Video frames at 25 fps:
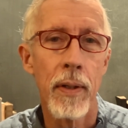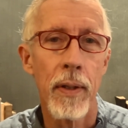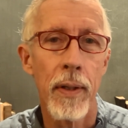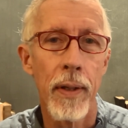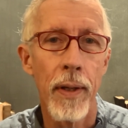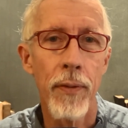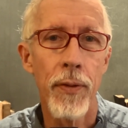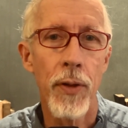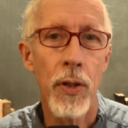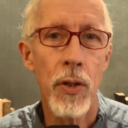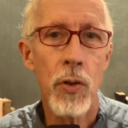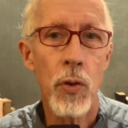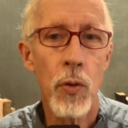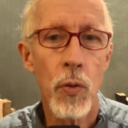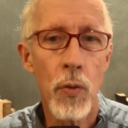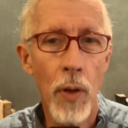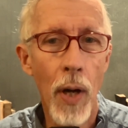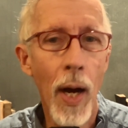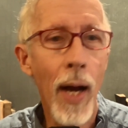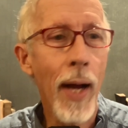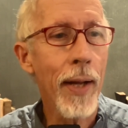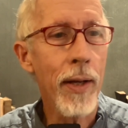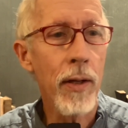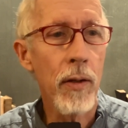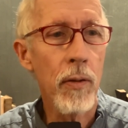in the
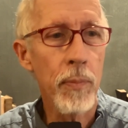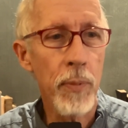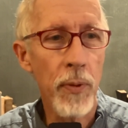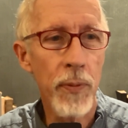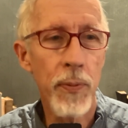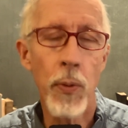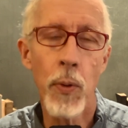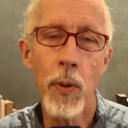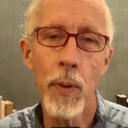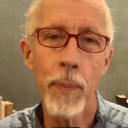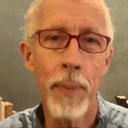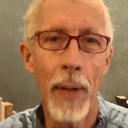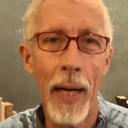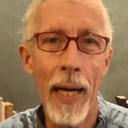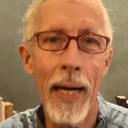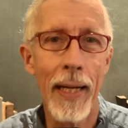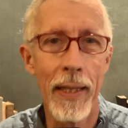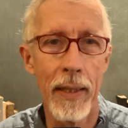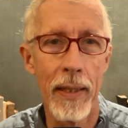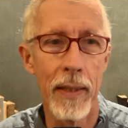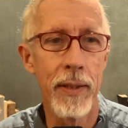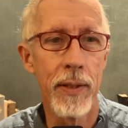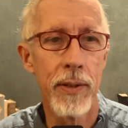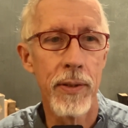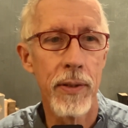trial before
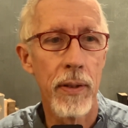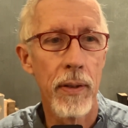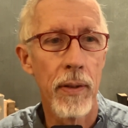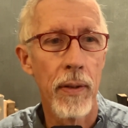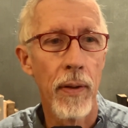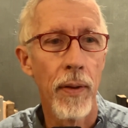Pilate.